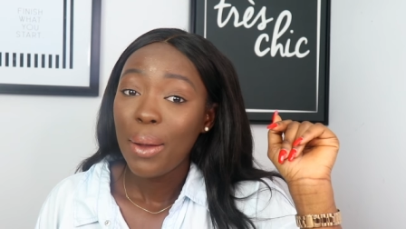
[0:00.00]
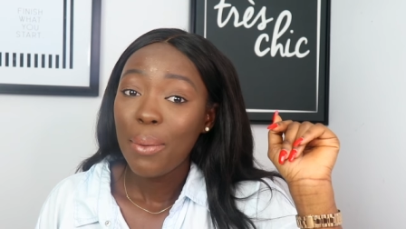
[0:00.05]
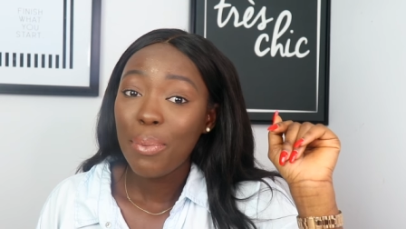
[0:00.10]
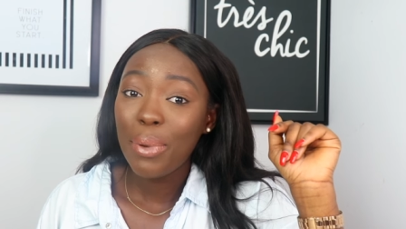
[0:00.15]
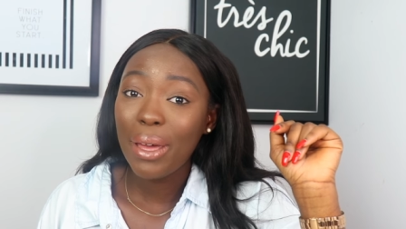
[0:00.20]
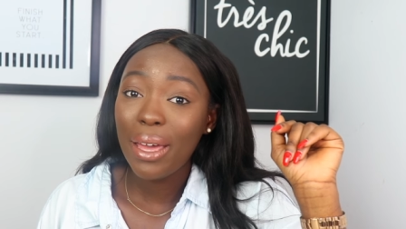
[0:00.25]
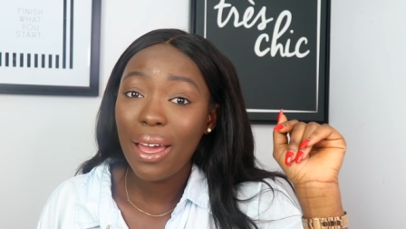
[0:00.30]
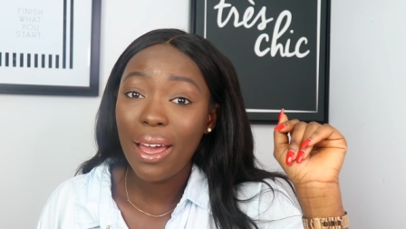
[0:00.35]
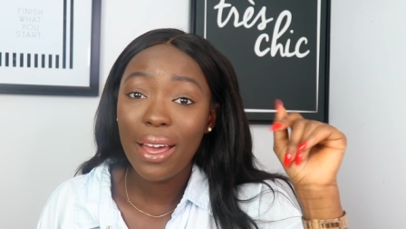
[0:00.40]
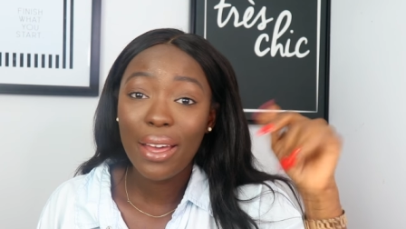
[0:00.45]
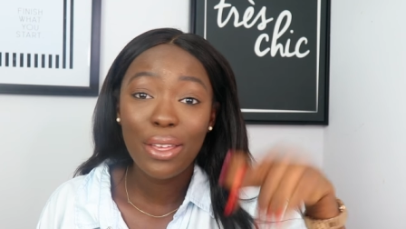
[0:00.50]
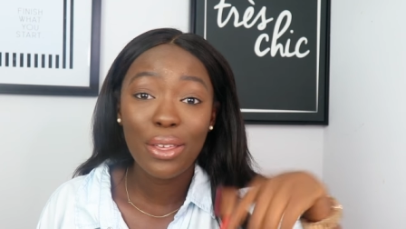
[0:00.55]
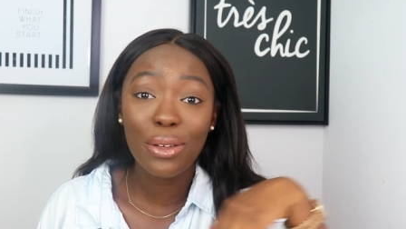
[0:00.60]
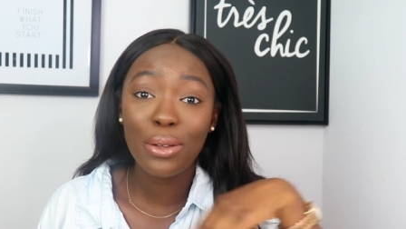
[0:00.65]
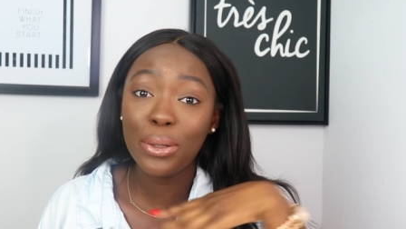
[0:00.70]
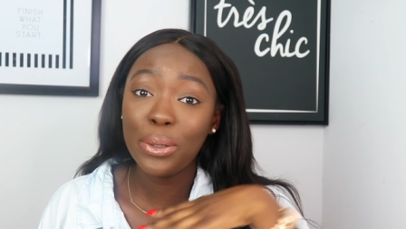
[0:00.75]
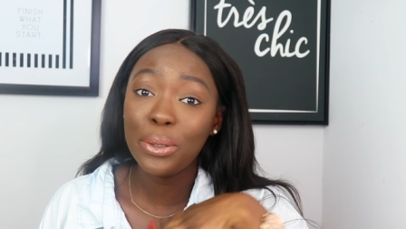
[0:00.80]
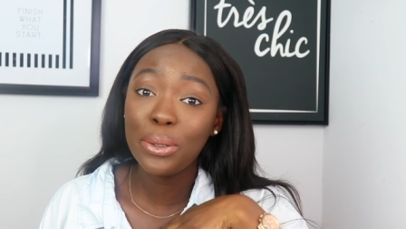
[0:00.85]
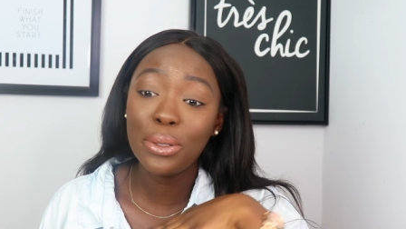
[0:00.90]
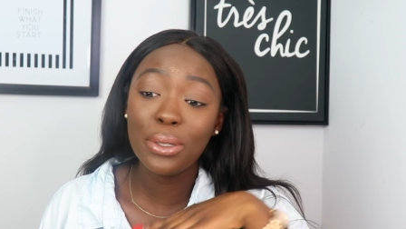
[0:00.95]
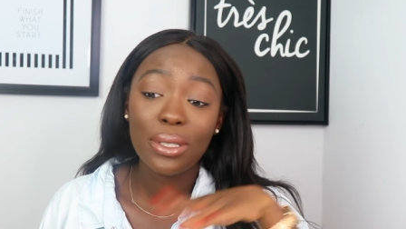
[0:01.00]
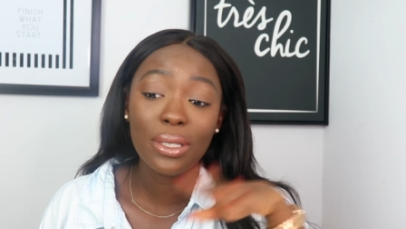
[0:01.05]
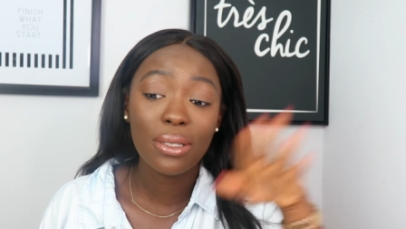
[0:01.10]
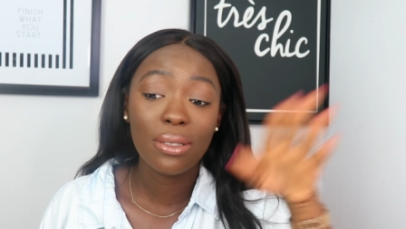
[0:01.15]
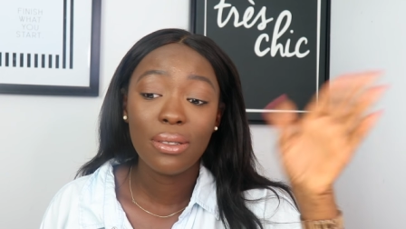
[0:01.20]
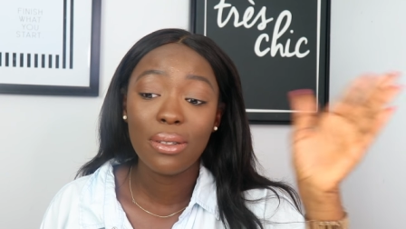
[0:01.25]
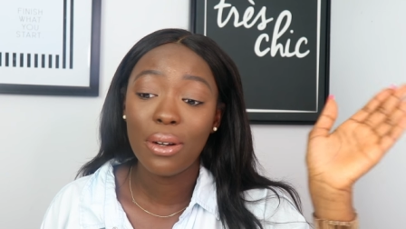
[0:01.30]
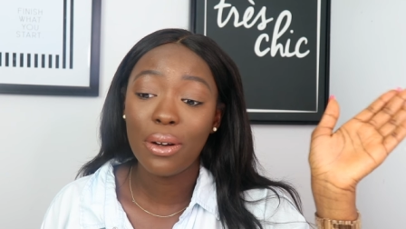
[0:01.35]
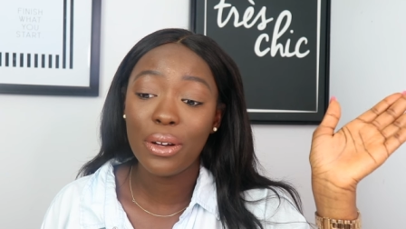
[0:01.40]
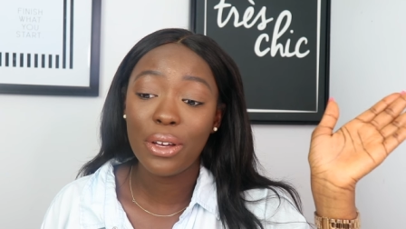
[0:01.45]
But yeah, you lose
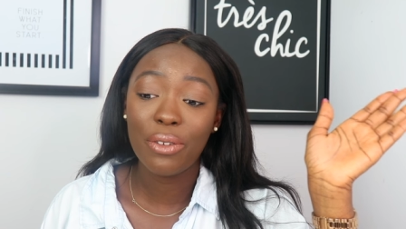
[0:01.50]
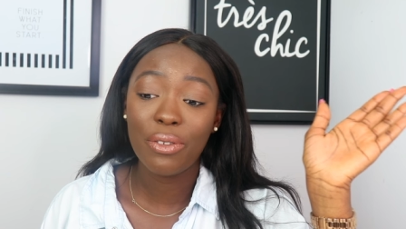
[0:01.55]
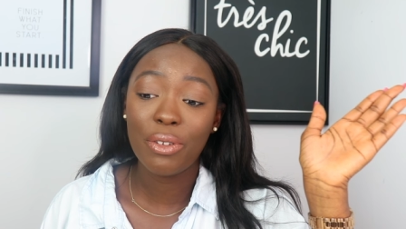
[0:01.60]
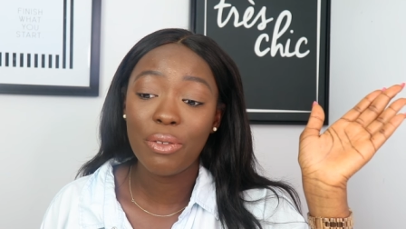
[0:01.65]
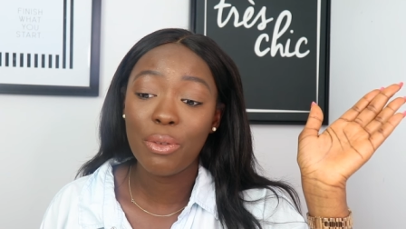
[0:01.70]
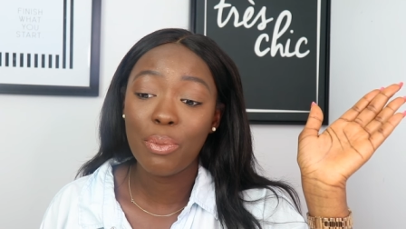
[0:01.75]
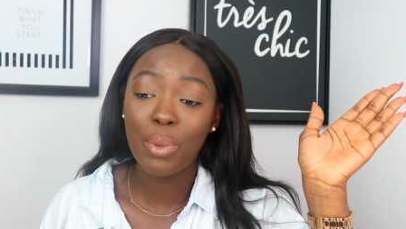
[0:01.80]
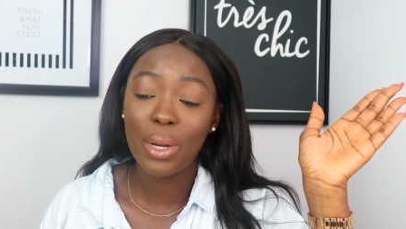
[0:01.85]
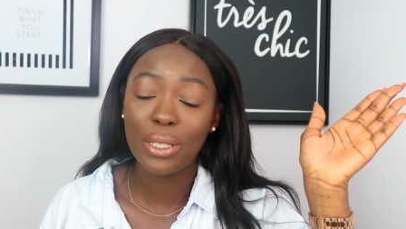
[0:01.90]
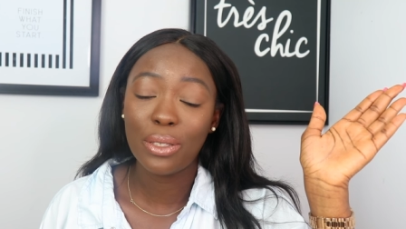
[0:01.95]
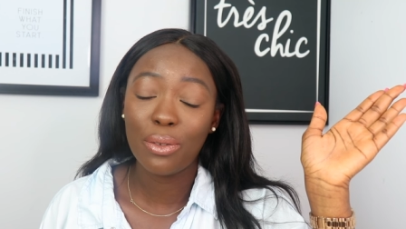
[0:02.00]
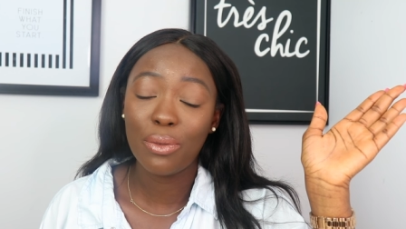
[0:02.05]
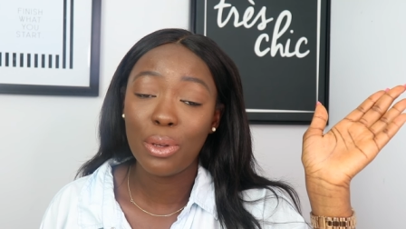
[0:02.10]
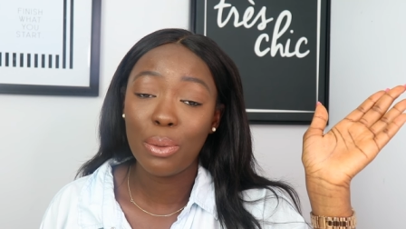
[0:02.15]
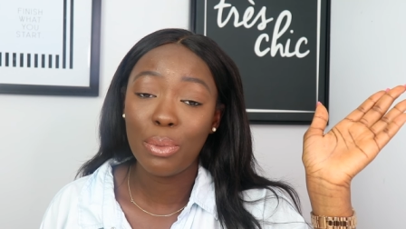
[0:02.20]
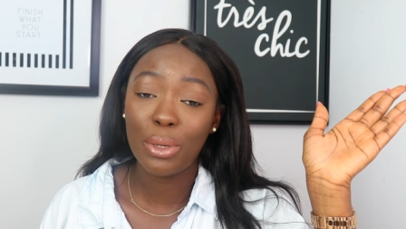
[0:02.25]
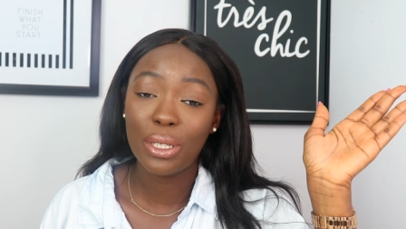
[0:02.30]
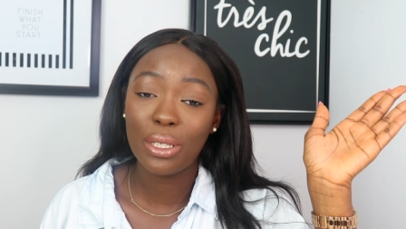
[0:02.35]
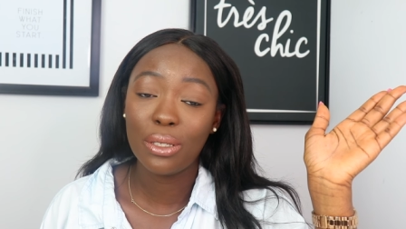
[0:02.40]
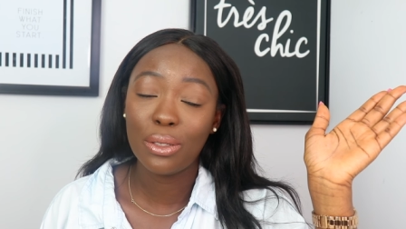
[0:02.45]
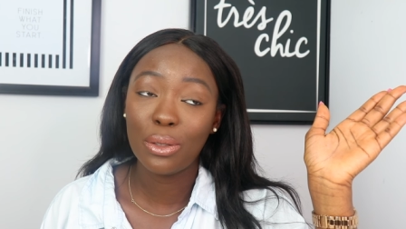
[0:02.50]
all your favorite parts of your body.